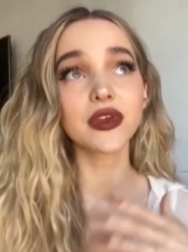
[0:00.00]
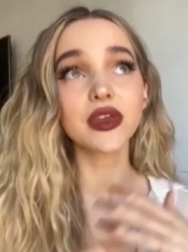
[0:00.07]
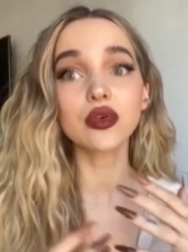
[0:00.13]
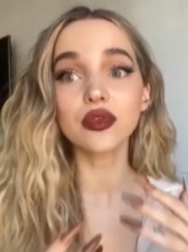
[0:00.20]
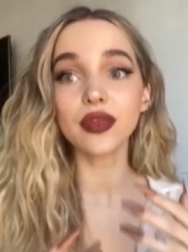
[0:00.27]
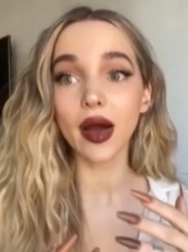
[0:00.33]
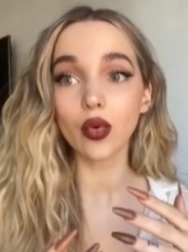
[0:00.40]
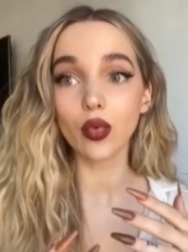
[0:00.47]

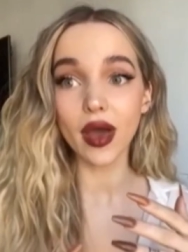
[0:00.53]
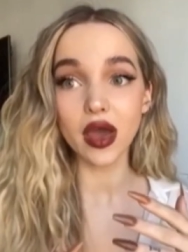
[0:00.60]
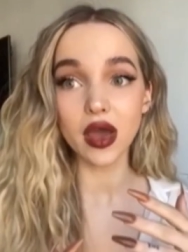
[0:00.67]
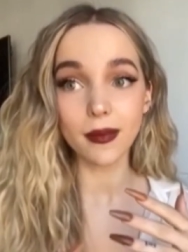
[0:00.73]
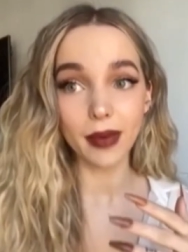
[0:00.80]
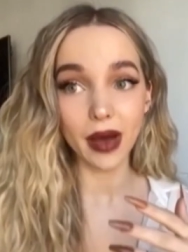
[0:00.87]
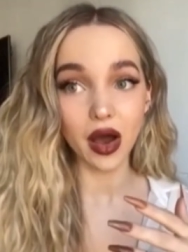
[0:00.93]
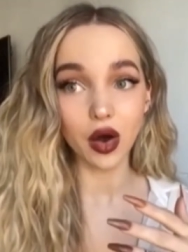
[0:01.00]
feel that
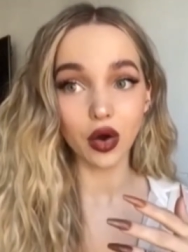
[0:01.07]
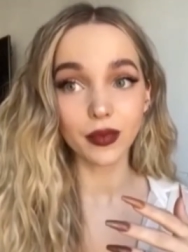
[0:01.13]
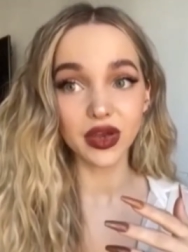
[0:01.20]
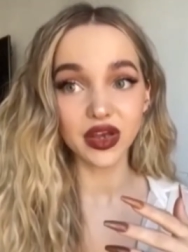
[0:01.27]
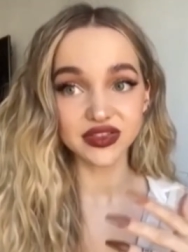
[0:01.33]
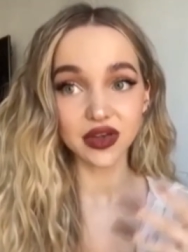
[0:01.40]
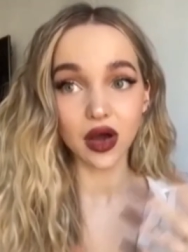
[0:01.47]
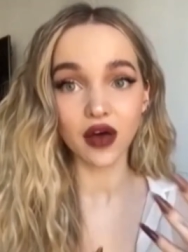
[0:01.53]
way about
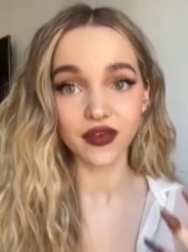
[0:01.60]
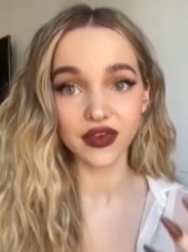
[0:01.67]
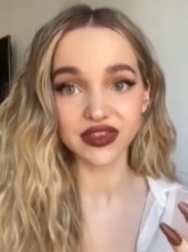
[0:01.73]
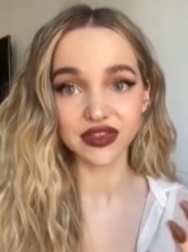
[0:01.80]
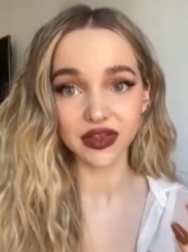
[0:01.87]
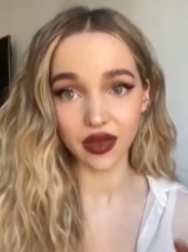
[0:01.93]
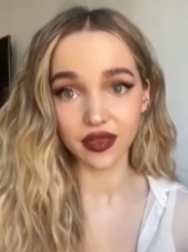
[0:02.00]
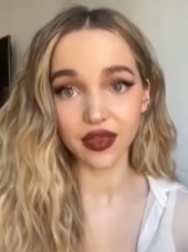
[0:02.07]
because
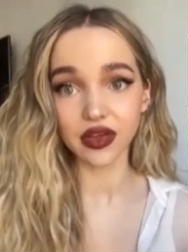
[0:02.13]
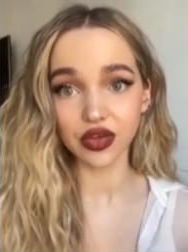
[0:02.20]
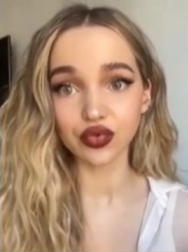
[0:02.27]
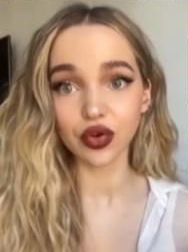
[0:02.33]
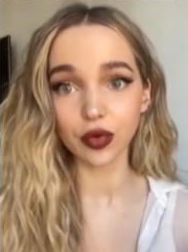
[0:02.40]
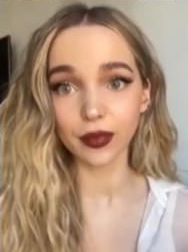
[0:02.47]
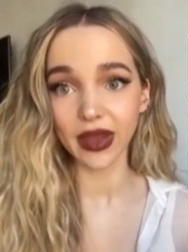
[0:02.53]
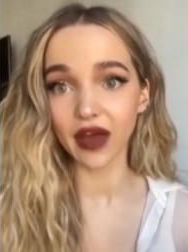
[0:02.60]
obviously I think
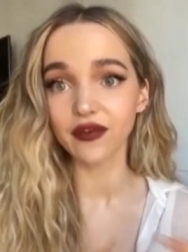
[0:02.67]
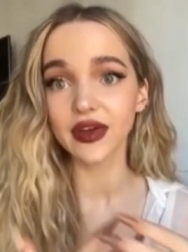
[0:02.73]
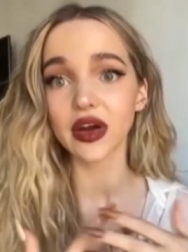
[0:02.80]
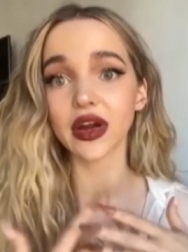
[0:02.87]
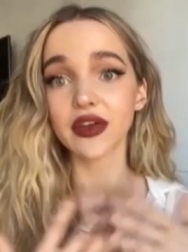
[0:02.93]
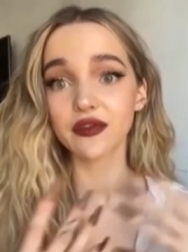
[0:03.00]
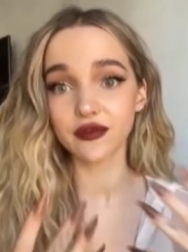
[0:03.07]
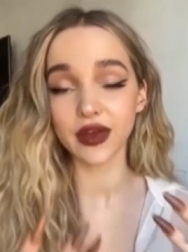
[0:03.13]
you know me, I'm
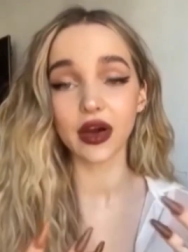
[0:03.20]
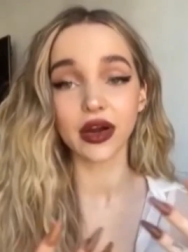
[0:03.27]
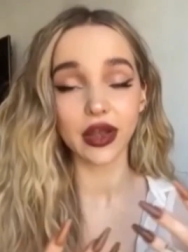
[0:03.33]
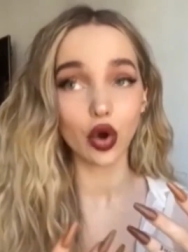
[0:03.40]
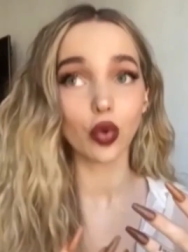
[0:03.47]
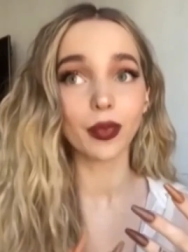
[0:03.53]
very, very